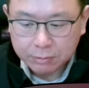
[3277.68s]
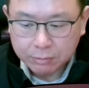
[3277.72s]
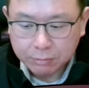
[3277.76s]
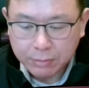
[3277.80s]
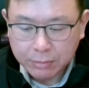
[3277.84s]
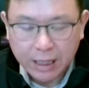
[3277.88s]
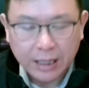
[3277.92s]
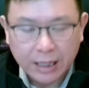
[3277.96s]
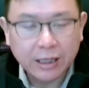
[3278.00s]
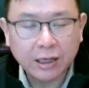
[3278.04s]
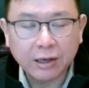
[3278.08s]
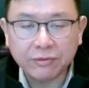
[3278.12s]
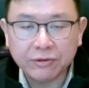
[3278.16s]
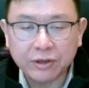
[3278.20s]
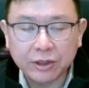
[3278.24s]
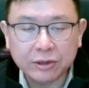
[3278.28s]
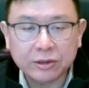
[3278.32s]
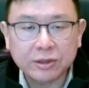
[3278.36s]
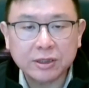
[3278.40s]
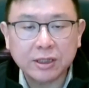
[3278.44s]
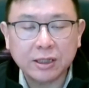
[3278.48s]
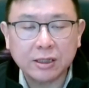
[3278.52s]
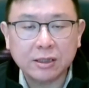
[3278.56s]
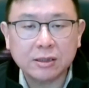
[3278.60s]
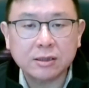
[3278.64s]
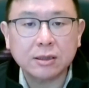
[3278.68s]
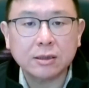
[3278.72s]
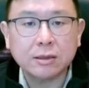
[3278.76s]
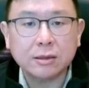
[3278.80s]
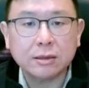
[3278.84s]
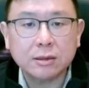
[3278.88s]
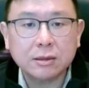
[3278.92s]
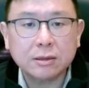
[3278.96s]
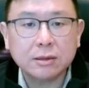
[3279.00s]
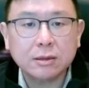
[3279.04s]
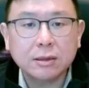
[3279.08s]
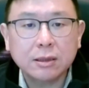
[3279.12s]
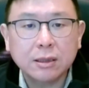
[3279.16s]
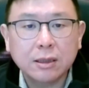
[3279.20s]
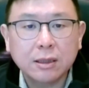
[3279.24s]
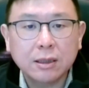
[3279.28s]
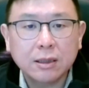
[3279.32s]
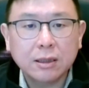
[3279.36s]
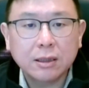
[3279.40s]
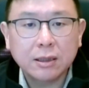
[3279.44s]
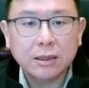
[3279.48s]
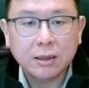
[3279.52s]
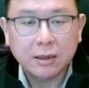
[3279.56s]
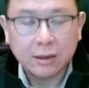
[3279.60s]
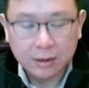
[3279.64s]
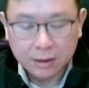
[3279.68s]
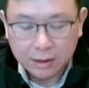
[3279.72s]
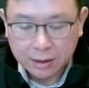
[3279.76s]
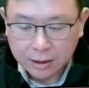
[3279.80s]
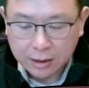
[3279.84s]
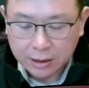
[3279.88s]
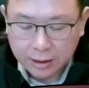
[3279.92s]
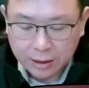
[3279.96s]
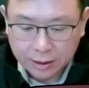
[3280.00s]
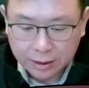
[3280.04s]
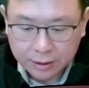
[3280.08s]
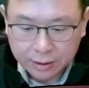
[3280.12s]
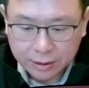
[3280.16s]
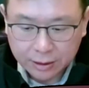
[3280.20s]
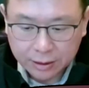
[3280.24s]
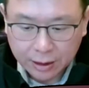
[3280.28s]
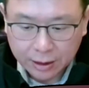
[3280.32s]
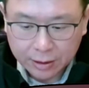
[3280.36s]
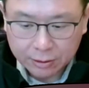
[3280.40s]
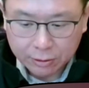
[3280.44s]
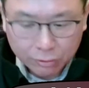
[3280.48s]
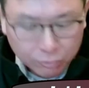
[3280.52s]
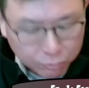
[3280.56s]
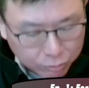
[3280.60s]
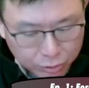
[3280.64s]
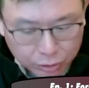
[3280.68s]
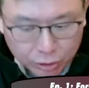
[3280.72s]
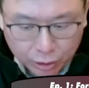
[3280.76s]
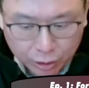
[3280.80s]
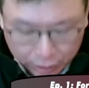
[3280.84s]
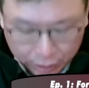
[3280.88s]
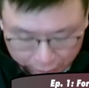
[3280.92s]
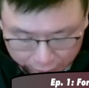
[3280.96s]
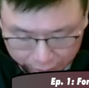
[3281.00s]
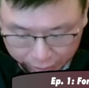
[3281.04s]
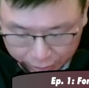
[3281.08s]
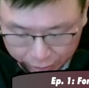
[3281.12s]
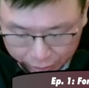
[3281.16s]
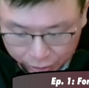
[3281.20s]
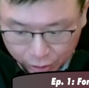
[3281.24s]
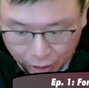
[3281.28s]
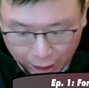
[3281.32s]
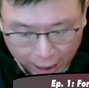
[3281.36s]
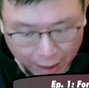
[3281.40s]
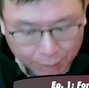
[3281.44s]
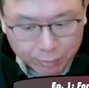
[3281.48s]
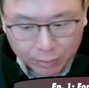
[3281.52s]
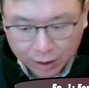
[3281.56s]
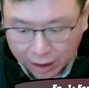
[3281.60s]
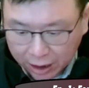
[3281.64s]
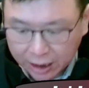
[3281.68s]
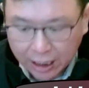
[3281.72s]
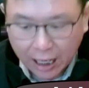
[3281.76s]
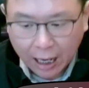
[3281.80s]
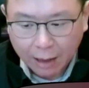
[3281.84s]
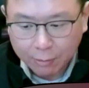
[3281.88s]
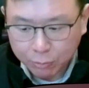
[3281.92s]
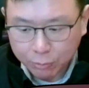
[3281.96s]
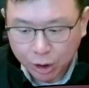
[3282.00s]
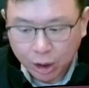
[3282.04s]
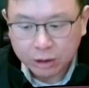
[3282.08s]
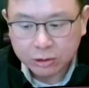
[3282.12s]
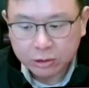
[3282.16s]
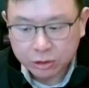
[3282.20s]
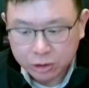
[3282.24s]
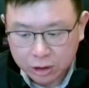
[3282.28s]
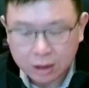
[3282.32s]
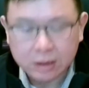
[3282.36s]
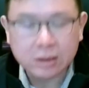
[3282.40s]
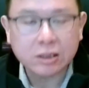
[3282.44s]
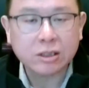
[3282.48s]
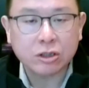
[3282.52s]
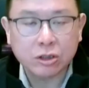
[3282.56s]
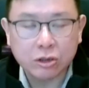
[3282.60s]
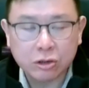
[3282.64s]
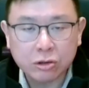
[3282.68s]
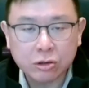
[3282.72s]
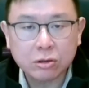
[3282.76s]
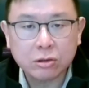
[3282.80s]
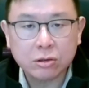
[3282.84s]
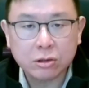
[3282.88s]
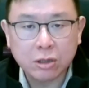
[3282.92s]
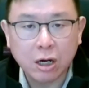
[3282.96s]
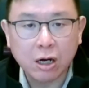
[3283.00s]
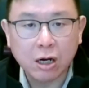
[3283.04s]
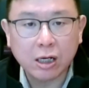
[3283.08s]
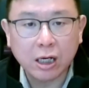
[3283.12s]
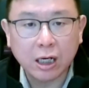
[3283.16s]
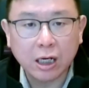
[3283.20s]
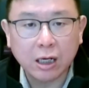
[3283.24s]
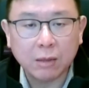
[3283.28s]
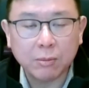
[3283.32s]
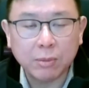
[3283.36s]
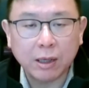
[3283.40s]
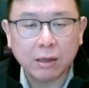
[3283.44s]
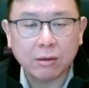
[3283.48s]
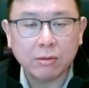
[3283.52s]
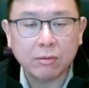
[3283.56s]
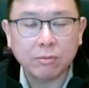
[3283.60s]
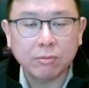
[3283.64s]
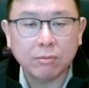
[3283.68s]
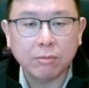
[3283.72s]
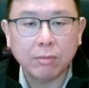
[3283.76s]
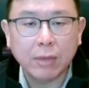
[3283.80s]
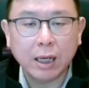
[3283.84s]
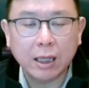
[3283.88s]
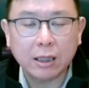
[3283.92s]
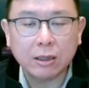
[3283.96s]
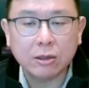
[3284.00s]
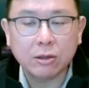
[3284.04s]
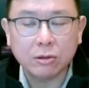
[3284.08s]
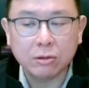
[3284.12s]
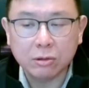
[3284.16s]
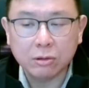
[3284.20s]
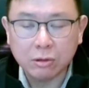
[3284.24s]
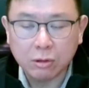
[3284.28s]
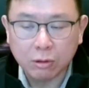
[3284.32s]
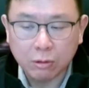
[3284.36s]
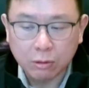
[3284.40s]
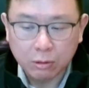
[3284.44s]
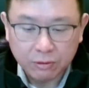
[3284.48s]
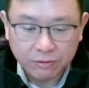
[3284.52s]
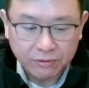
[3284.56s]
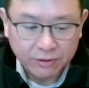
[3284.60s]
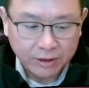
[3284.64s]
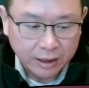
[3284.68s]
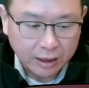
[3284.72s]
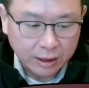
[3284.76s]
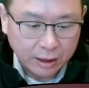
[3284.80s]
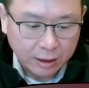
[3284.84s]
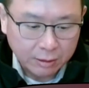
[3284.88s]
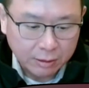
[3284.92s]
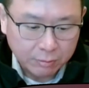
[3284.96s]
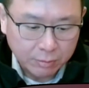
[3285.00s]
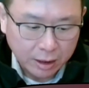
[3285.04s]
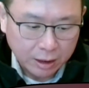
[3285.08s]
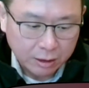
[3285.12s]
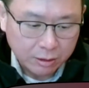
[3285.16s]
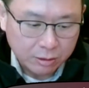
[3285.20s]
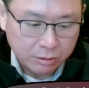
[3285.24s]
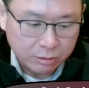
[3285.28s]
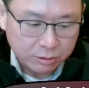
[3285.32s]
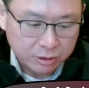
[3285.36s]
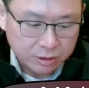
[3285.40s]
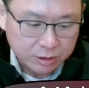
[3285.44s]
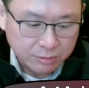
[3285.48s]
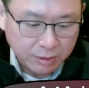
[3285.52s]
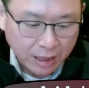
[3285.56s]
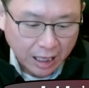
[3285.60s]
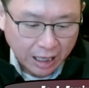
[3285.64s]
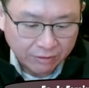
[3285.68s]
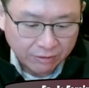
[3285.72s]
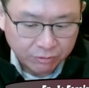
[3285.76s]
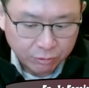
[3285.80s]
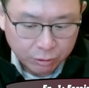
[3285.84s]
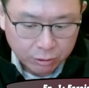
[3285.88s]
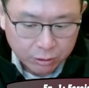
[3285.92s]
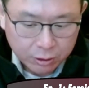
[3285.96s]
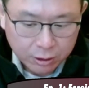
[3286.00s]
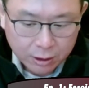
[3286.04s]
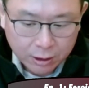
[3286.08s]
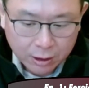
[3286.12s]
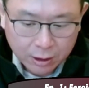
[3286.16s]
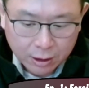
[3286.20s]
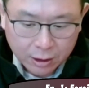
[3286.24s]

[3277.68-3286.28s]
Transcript: many of their citizens, and I'm not just talking about Michael Kovac and Michael Stafford.